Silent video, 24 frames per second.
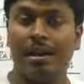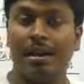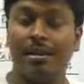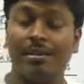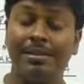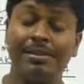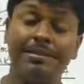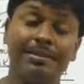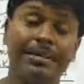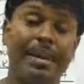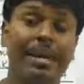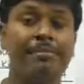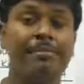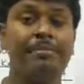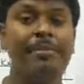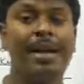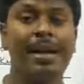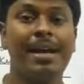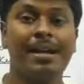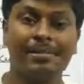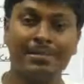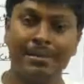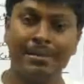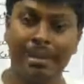This can be
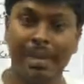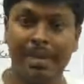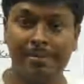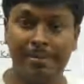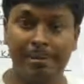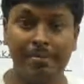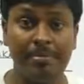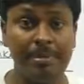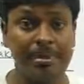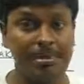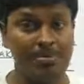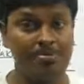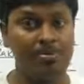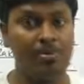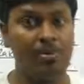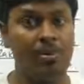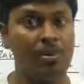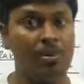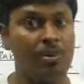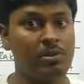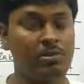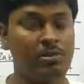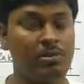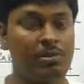asked in IBPS PO
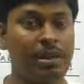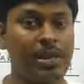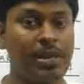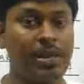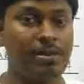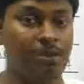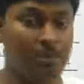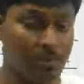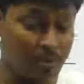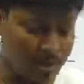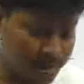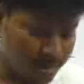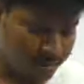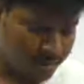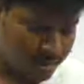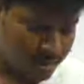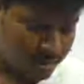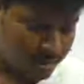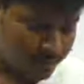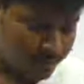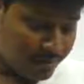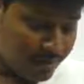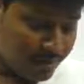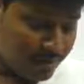also, right?
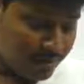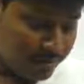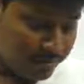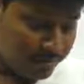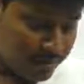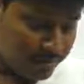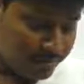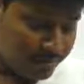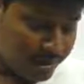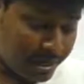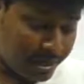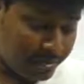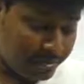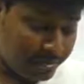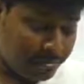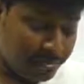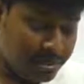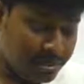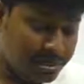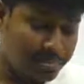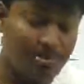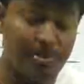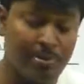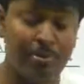Where upcoming
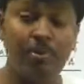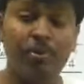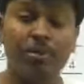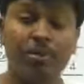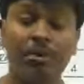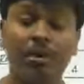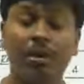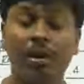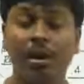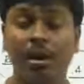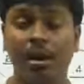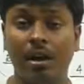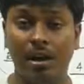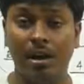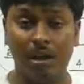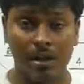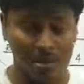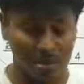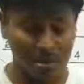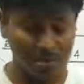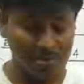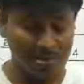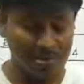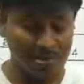IBPS
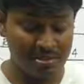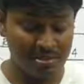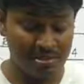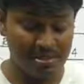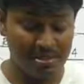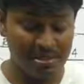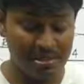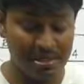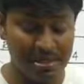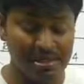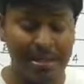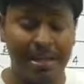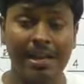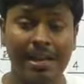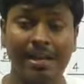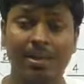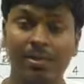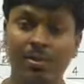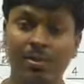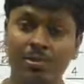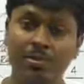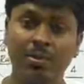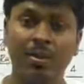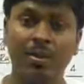PO 2016 can
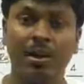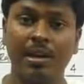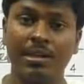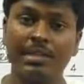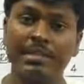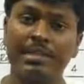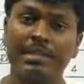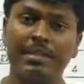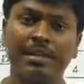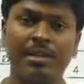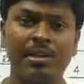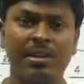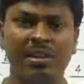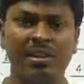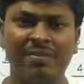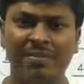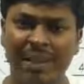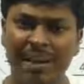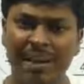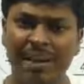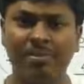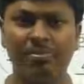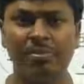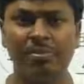also concentrate on
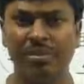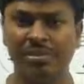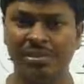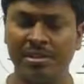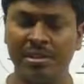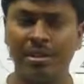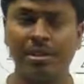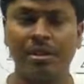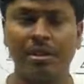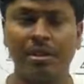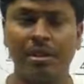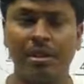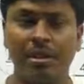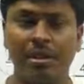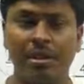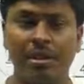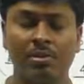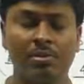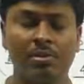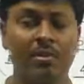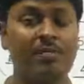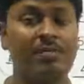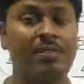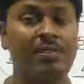vacant position.
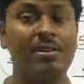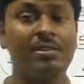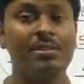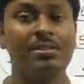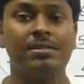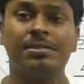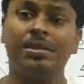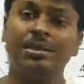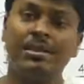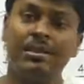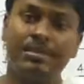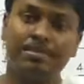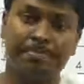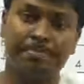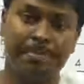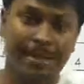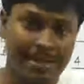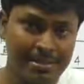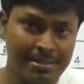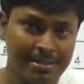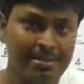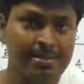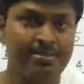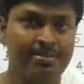So friends, just
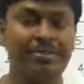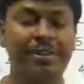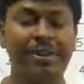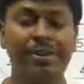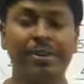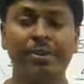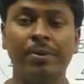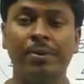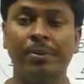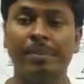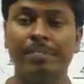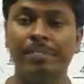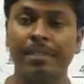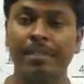pause this video